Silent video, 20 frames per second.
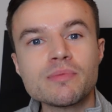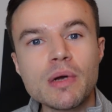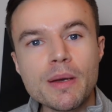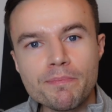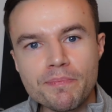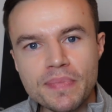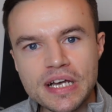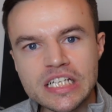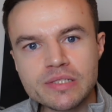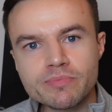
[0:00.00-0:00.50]
my
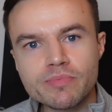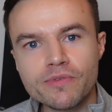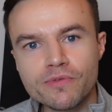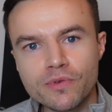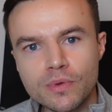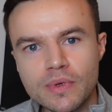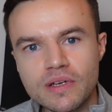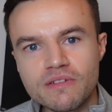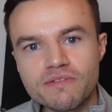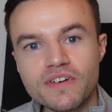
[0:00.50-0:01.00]
best
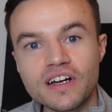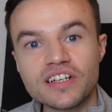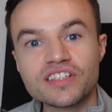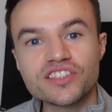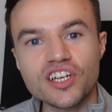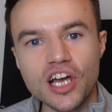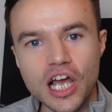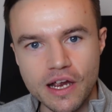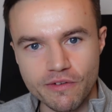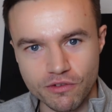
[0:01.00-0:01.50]
performing fund
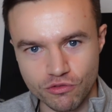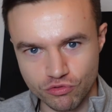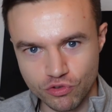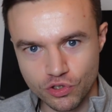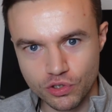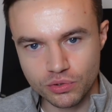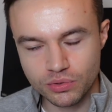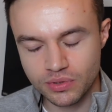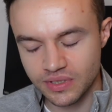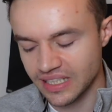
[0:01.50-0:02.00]

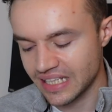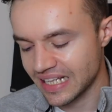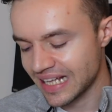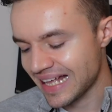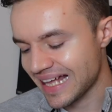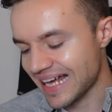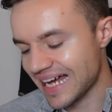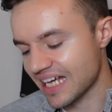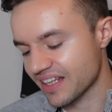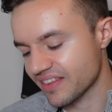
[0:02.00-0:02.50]
overall,
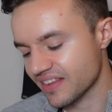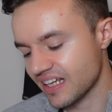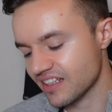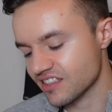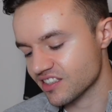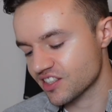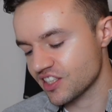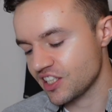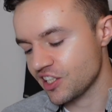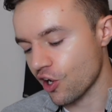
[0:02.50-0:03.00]
and
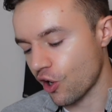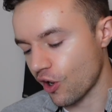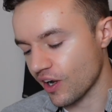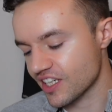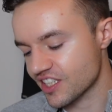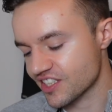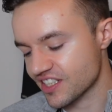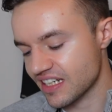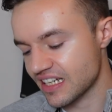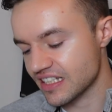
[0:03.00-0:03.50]
that's the
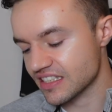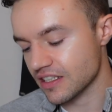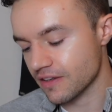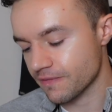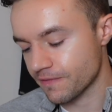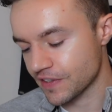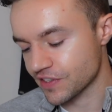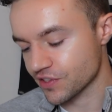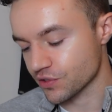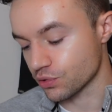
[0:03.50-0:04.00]
iShares
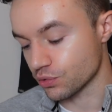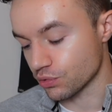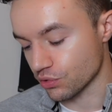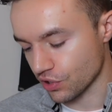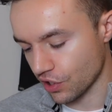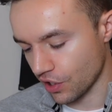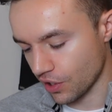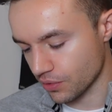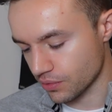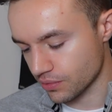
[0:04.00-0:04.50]
Physical
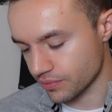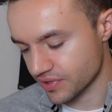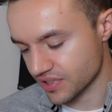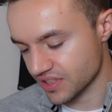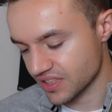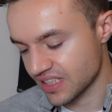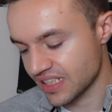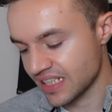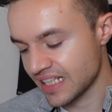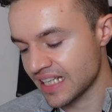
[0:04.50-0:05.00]
Gold.
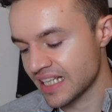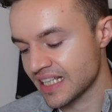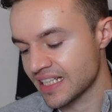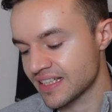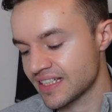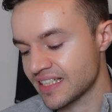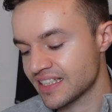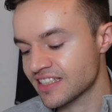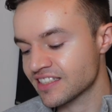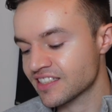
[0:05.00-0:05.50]

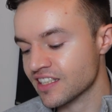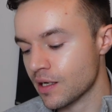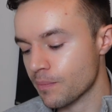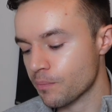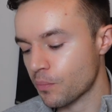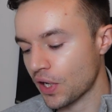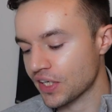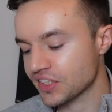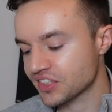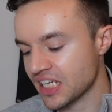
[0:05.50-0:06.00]
This is up
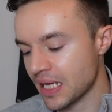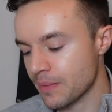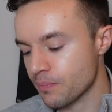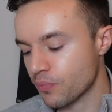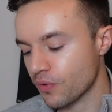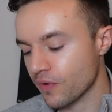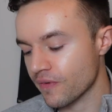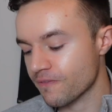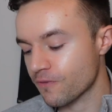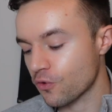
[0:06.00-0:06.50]
by
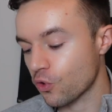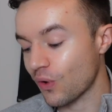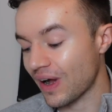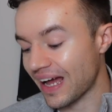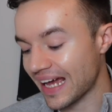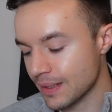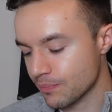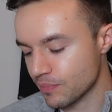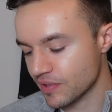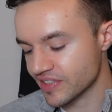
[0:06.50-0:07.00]

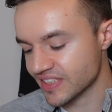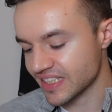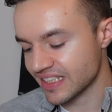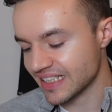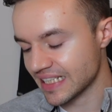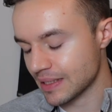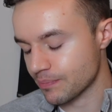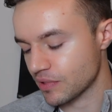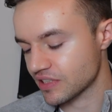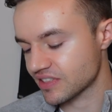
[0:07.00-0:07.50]

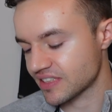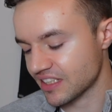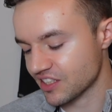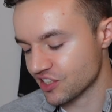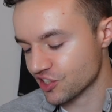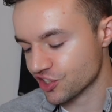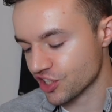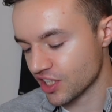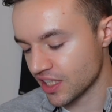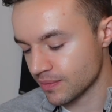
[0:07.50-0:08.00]
10.48% in
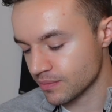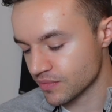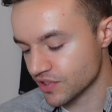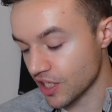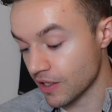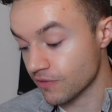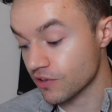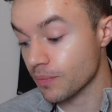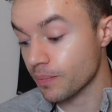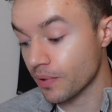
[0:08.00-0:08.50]
percentage terms
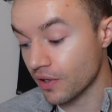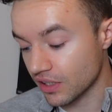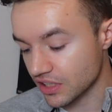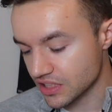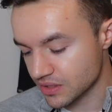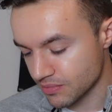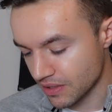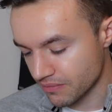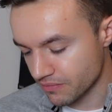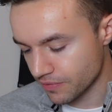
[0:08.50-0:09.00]
over the
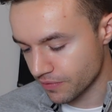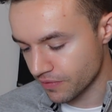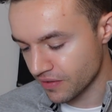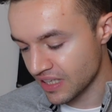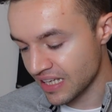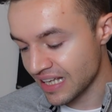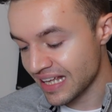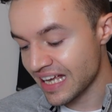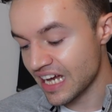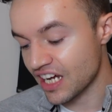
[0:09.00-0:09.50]
past month
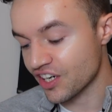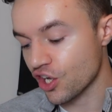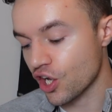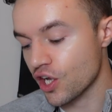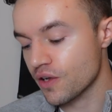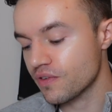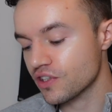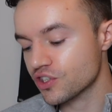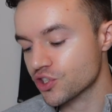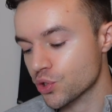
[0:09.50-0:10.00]
and
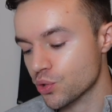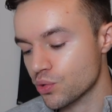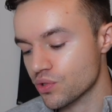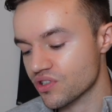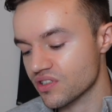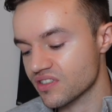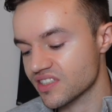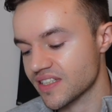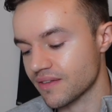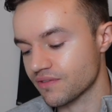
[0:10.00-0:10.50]
over
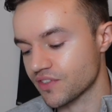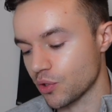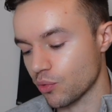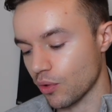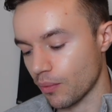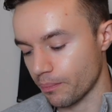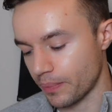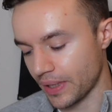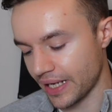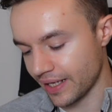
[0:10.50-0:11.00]

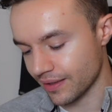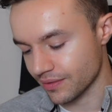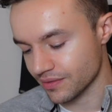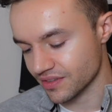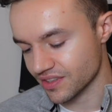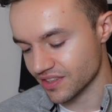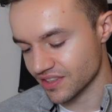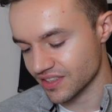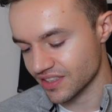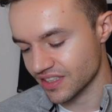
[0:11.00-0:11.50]

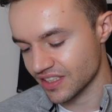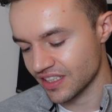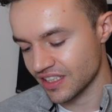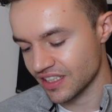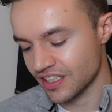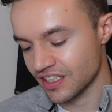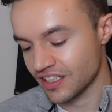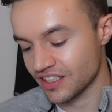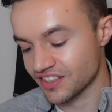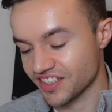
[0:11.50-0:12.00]
£271.
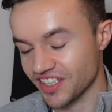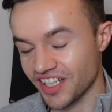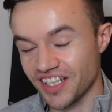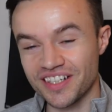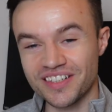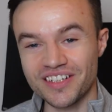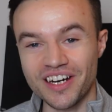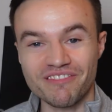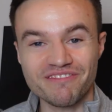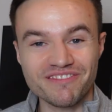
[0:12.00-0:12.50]

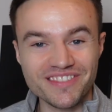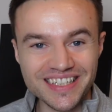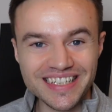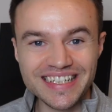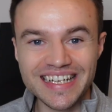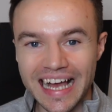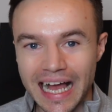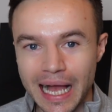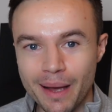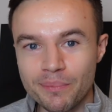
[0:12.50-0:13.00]
So I'm really
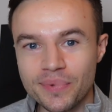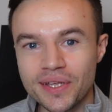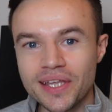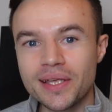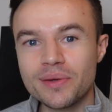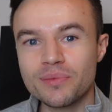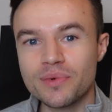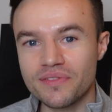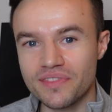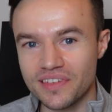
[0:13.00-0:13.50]
happy
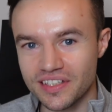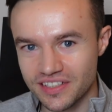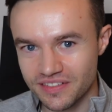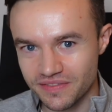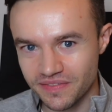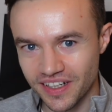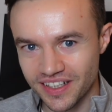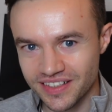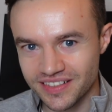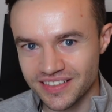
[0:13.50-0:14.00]
with this
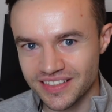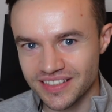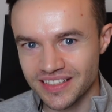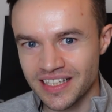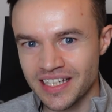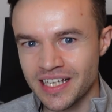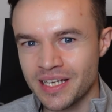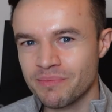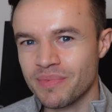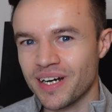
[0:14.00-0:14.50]
fund,
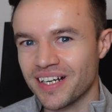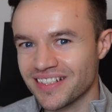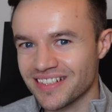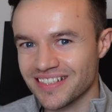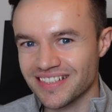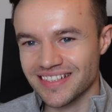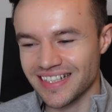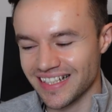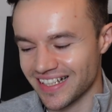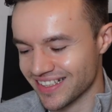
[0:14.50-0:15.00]
but
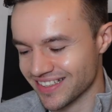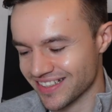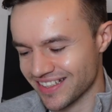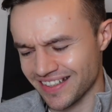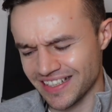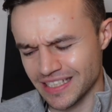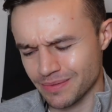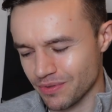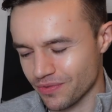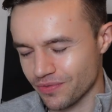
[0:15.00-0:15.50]
understand that
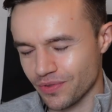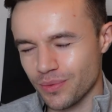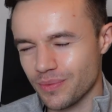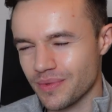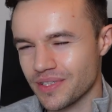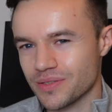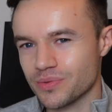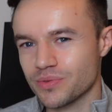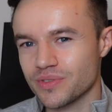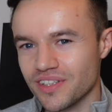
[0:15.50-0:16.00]
this
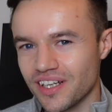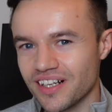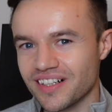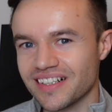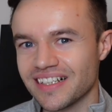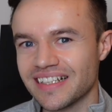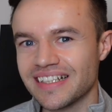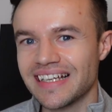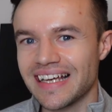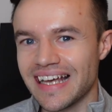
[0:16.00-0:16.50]
performance will
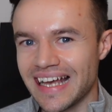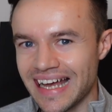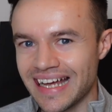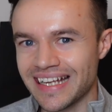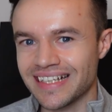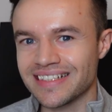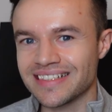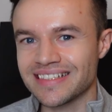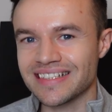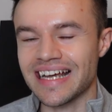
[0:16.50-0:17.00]
likely
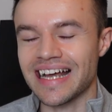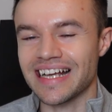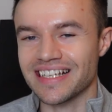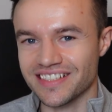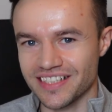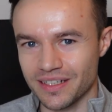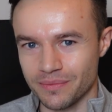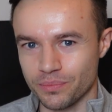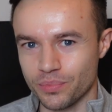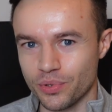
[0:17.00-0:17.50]
end at
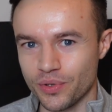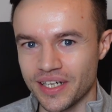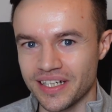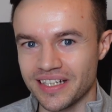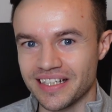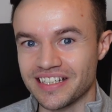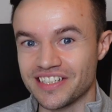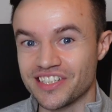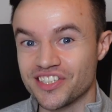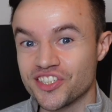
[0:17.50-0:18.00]
some point.
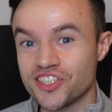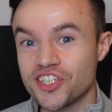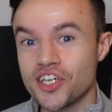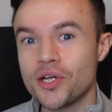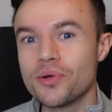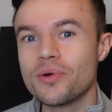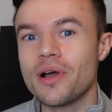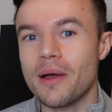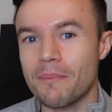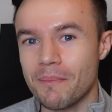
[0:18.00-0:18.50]
It's
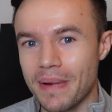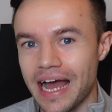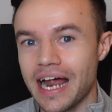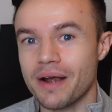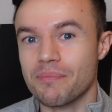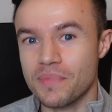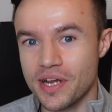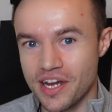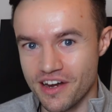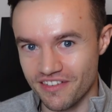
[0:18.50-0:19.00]
due a
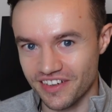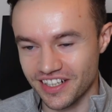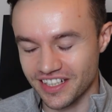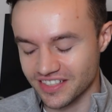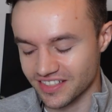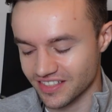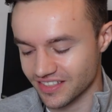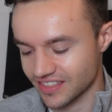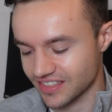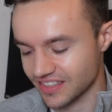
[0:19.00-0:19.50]
bad
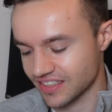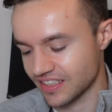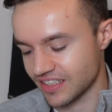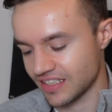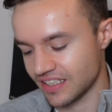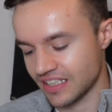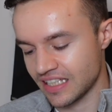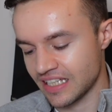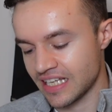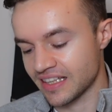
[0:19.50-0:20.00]
period.
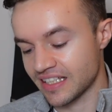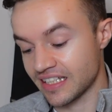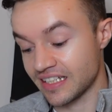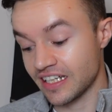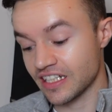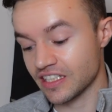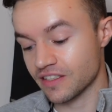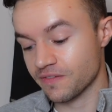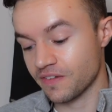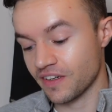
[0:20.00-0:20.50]
The
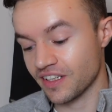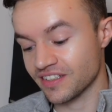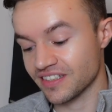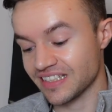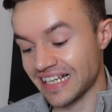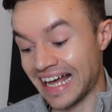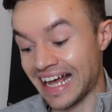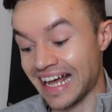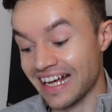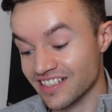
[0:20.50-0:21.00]
next fund
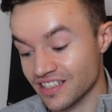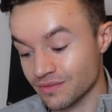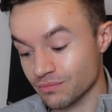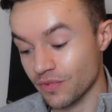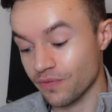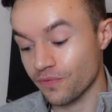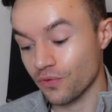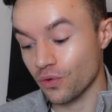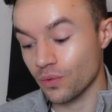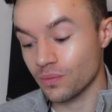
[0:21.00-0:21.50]
hasn't
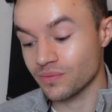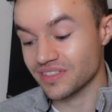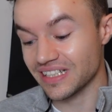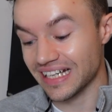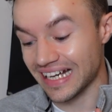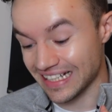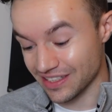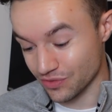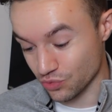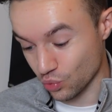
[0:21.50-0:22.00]
performed
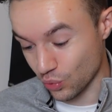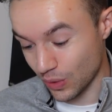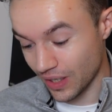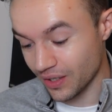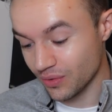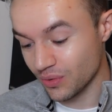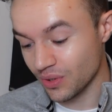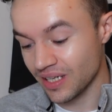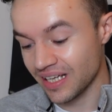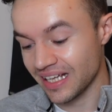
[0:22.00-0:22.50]
as
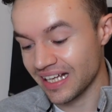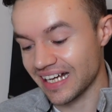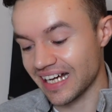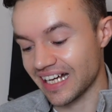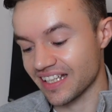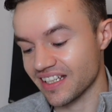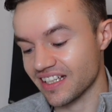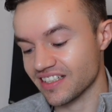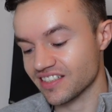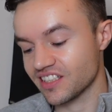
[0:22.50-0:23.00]
well,
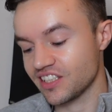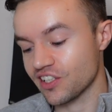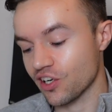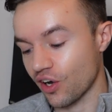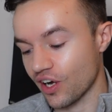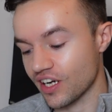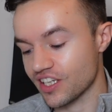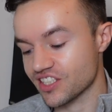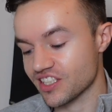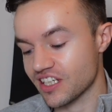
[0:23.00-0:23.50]
and that's the
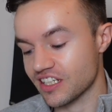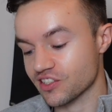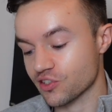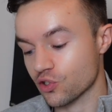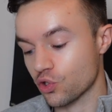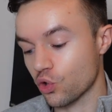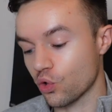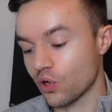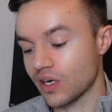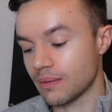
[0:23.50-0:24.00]
iShares
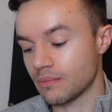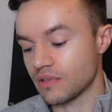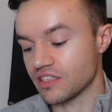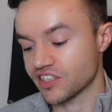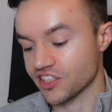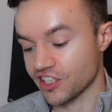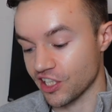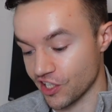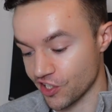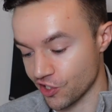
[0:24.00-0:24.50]
Core
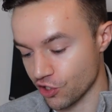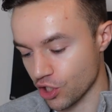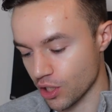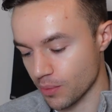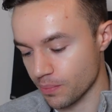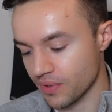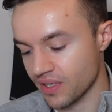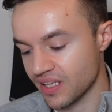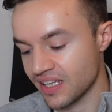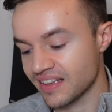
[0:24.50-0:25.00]
MSCI Europe.
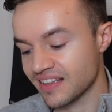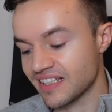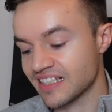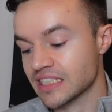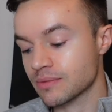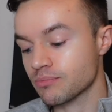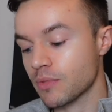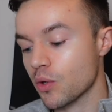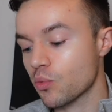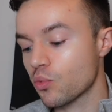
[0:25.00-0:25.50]
This
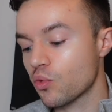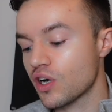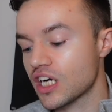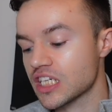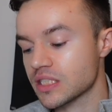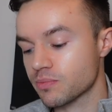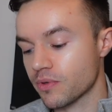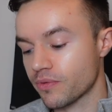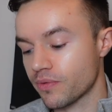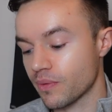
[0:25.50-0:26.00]
is my
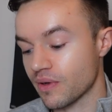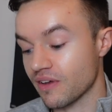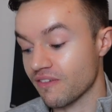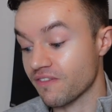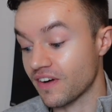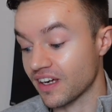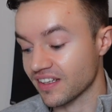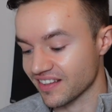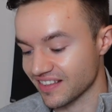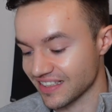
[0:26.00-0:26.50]
worst performing
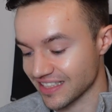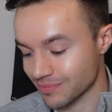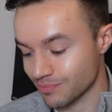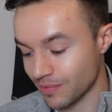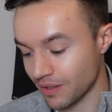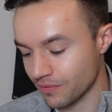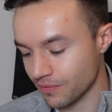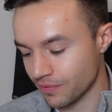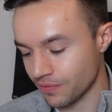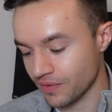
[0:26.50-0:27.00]
fund this
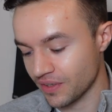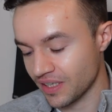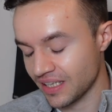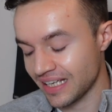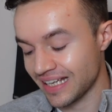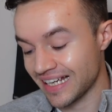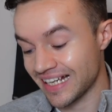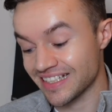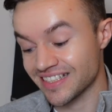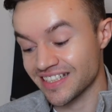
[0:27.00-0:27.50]
month.
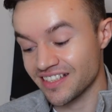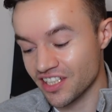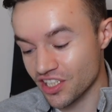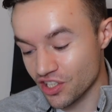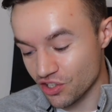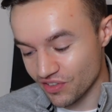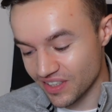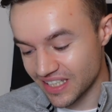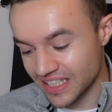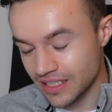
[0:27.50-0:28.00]
It's in the
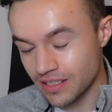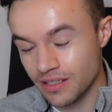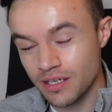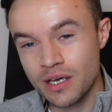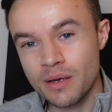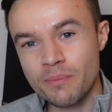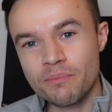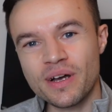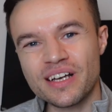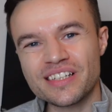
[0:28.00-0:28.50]
green,
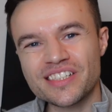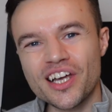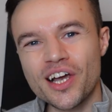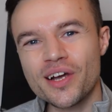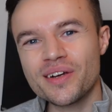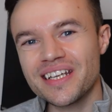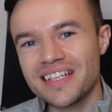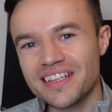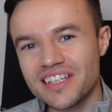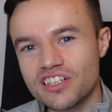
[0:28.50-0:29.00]
but it's
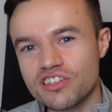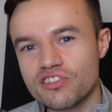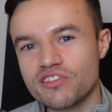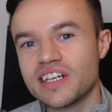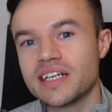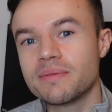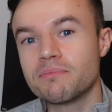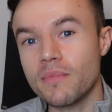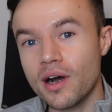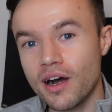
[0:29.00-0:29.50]
only in the
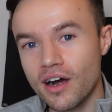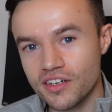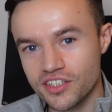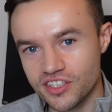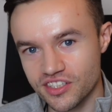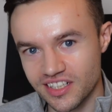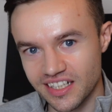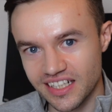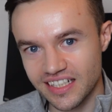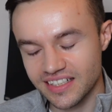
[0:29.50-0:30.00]
green
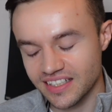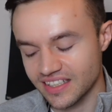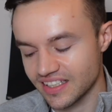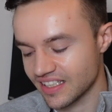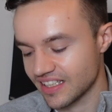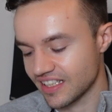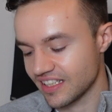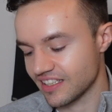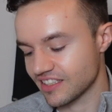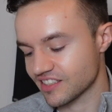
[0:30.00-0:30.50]
marginally.
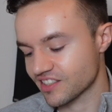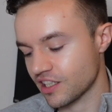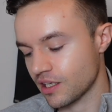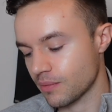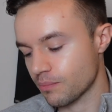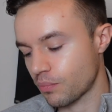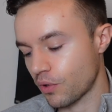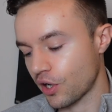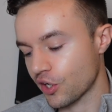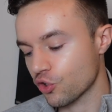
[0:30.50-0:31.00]
It's
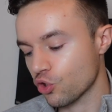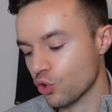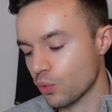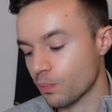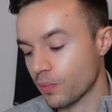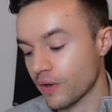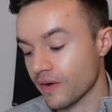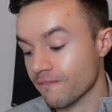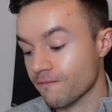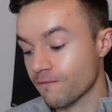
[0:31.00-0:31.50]
up by
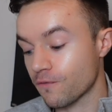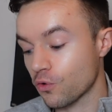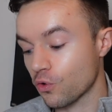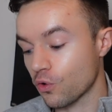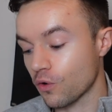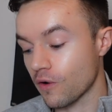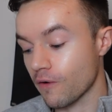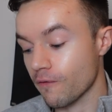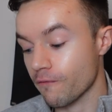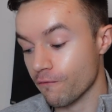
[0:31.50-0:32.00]

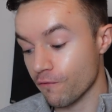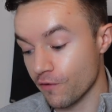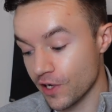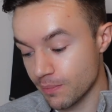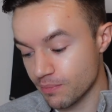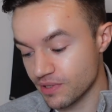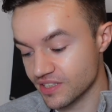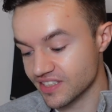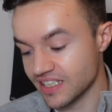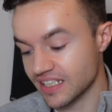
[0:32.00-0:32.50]

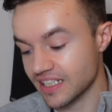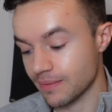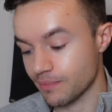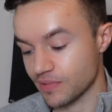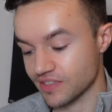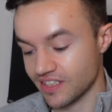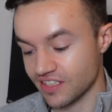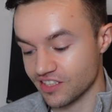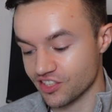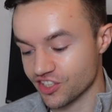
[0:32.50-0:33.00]
0.43% in
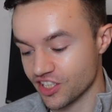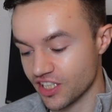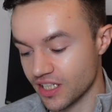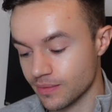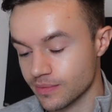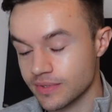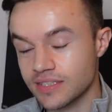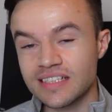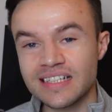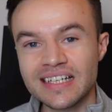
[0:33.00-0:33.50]
percentage
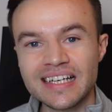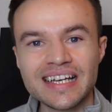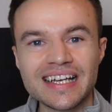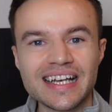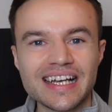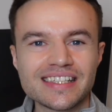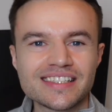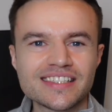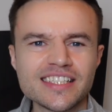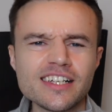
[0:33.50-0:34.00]
terms
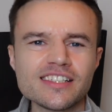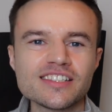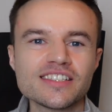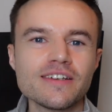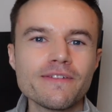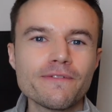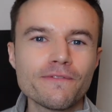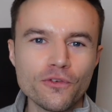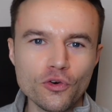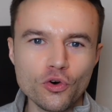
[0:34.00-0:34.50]
and
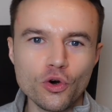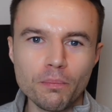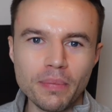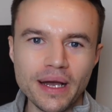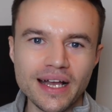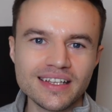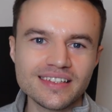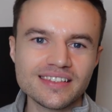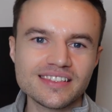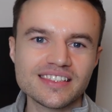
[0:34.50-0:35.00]
64
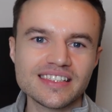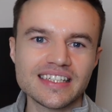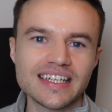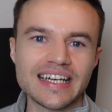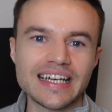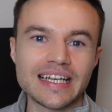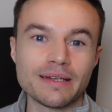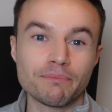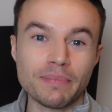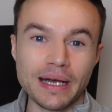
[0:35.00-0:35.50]
pence
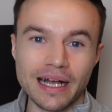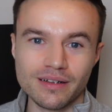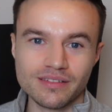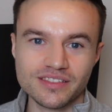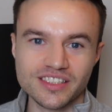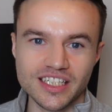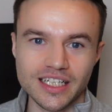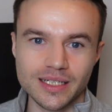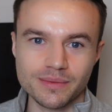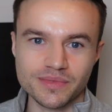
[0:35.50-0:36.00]
in pound
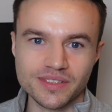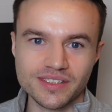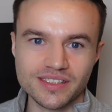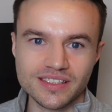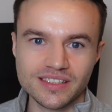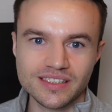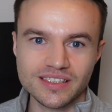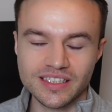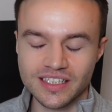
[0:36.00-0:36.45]
terms.